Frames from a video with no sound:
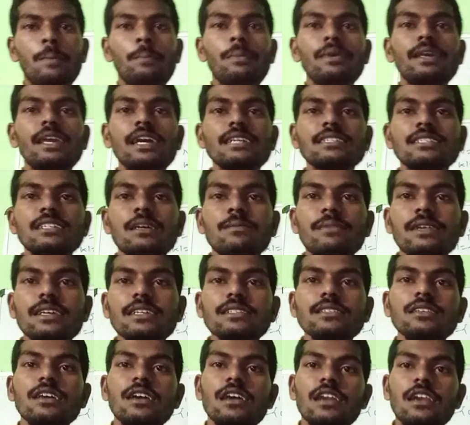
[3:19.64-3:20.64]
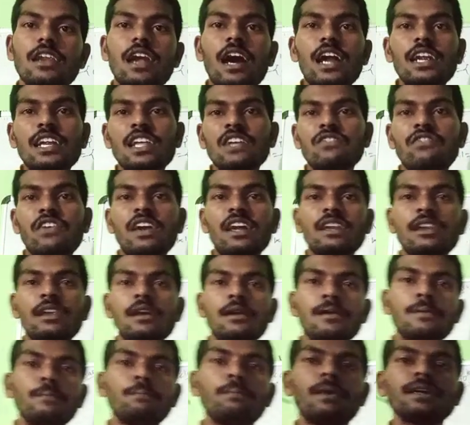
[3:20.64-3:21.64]
Biggest number is not defined,
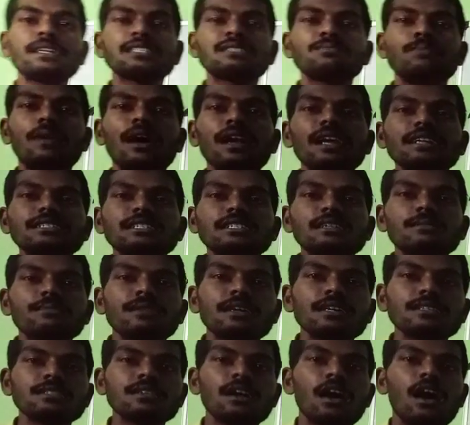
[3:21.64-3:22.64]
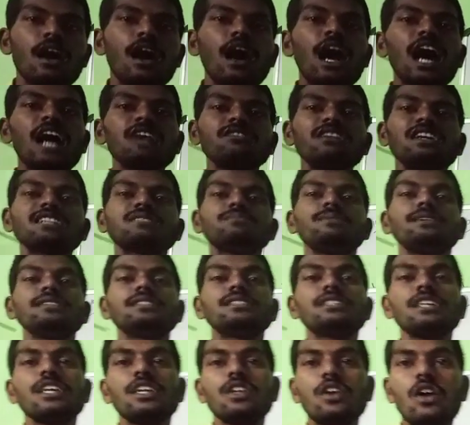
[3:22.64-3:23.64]
but smallest number is always be
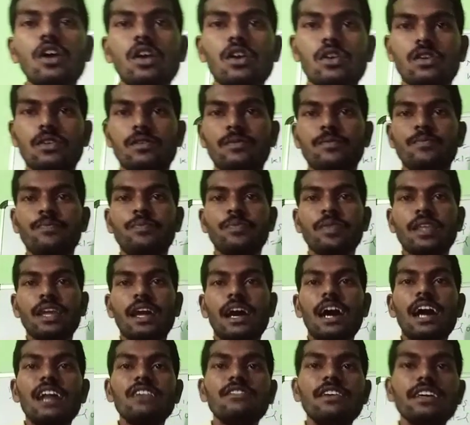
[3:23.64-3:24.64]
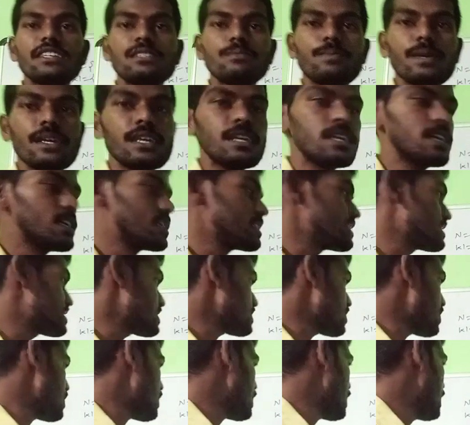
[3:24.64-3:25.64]
0. And
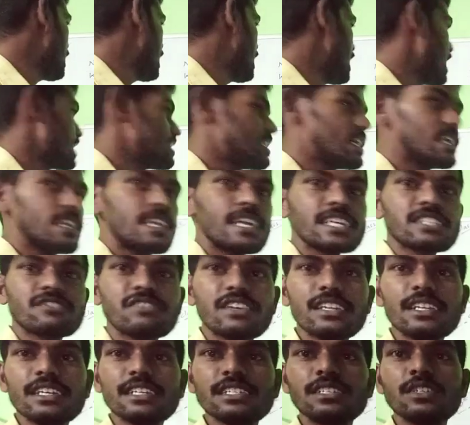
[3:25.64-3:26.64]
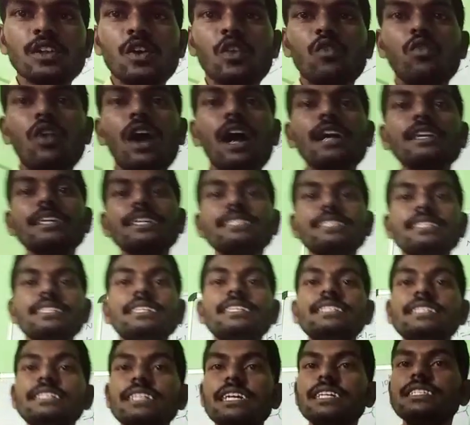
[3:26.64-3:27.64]
then next one is what is
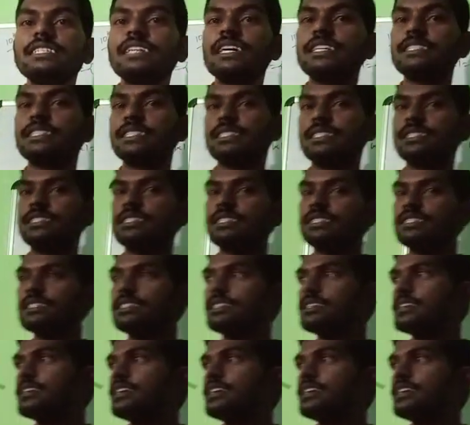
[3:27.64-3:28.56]
integers?